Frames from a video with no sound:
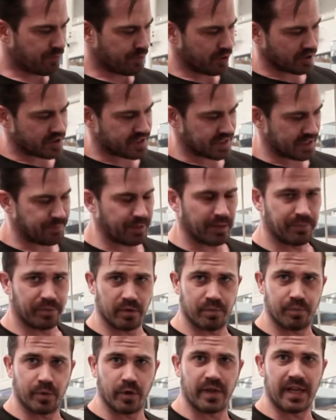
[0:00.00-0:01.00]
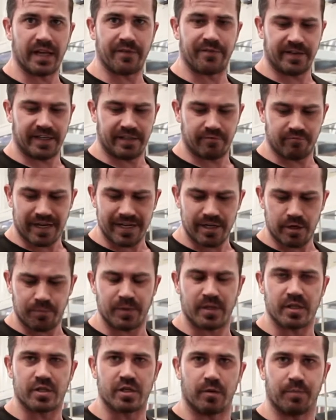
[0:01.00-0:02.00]
you'll see people put their feet right up
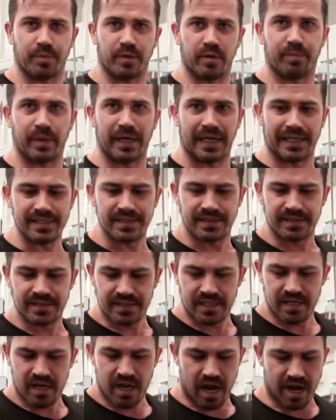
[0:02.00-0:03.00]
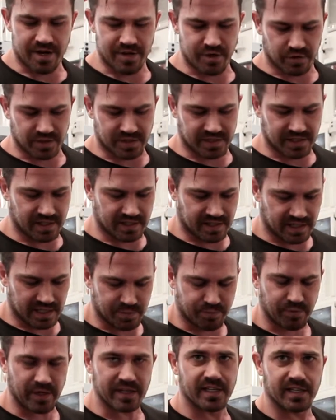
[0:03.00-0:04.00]
at the top of the pad and you'll see that they
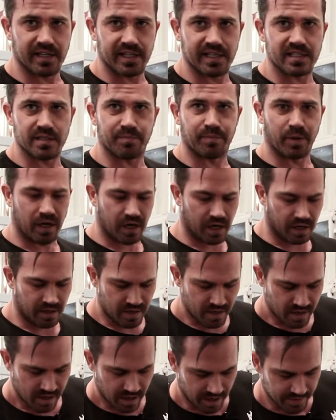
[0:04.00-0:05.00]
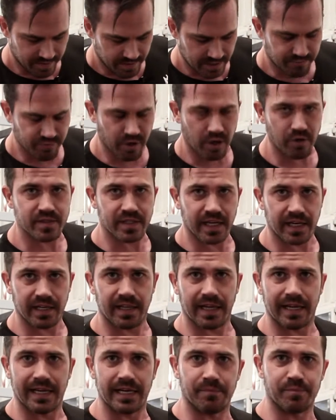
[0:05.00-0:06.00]
spread their knees apart and they rotate
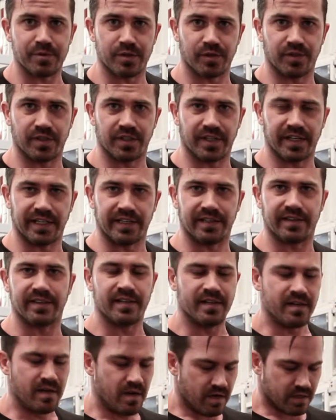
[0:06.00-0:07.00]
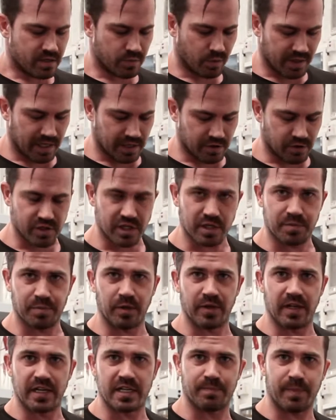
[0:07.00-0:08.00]
their hips underneath. So what that does is
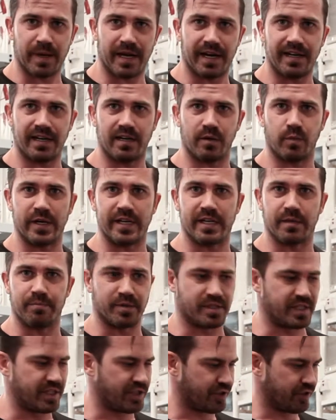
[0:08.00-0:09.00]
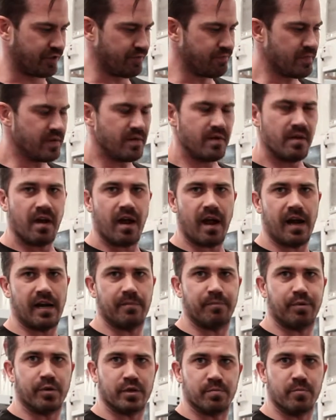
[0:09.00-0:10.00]
put their spine in a weakened position and
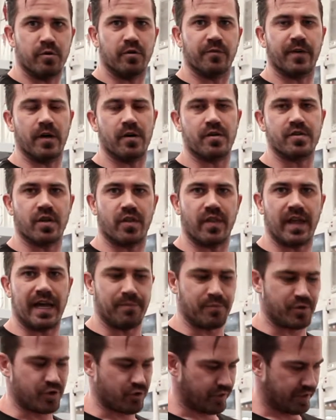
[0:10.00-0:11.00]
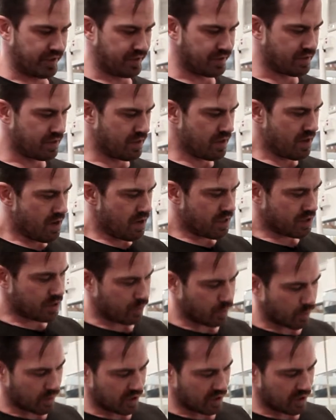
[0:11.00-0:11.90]
it puts more focus on the hamstrings. So we